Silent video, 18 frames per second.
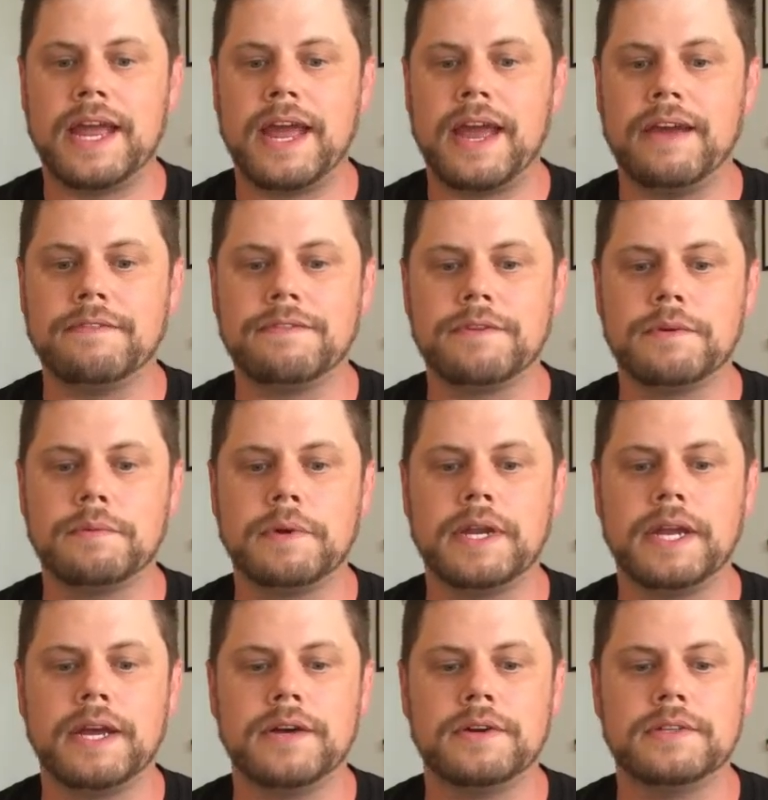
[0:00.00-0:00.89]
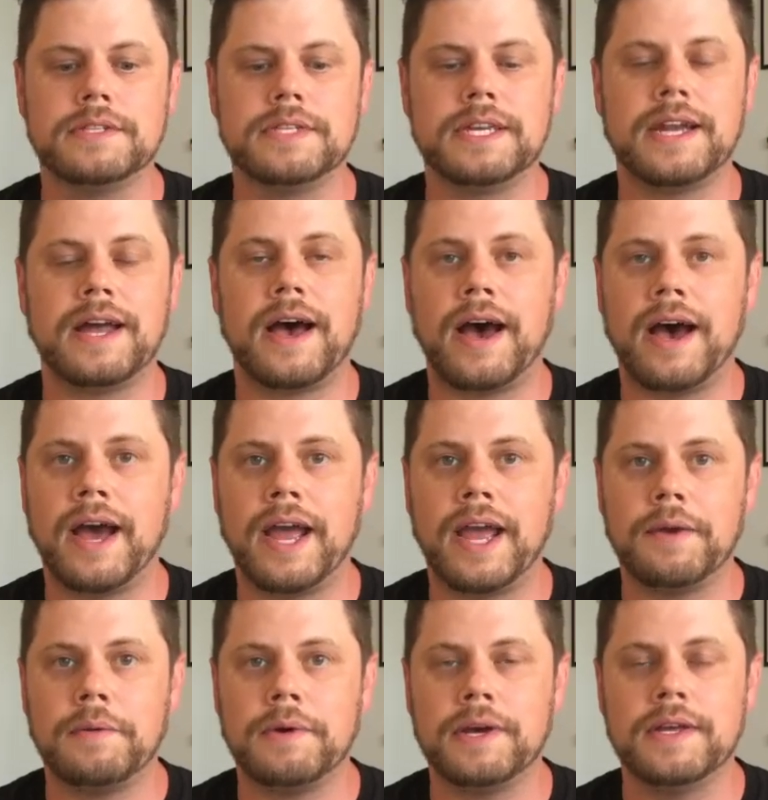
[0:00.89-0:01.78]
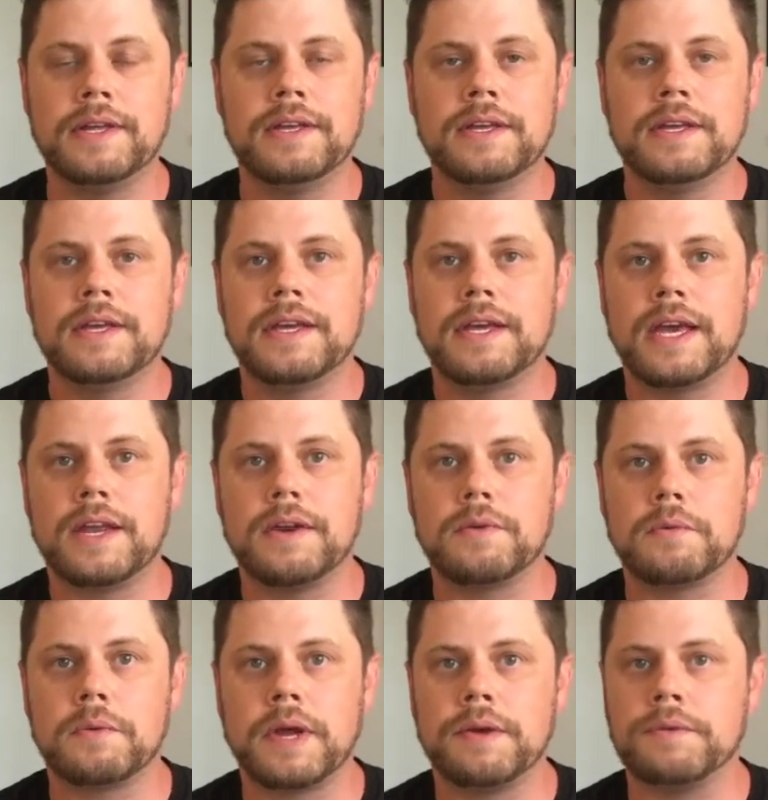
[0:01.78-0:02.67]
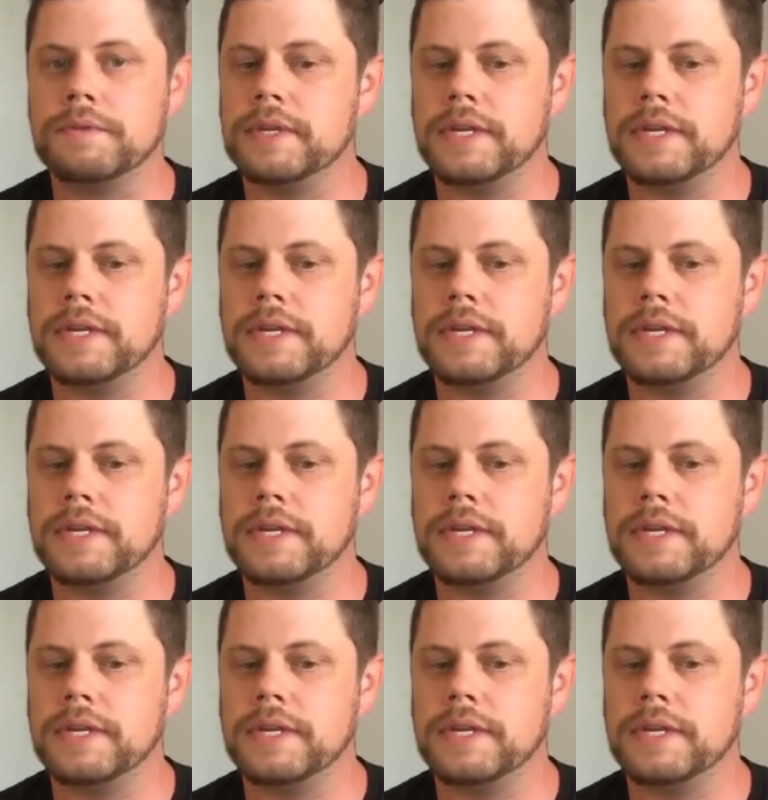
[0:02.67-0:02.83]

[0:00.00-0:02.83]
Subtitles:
everyone else in Iowa and around the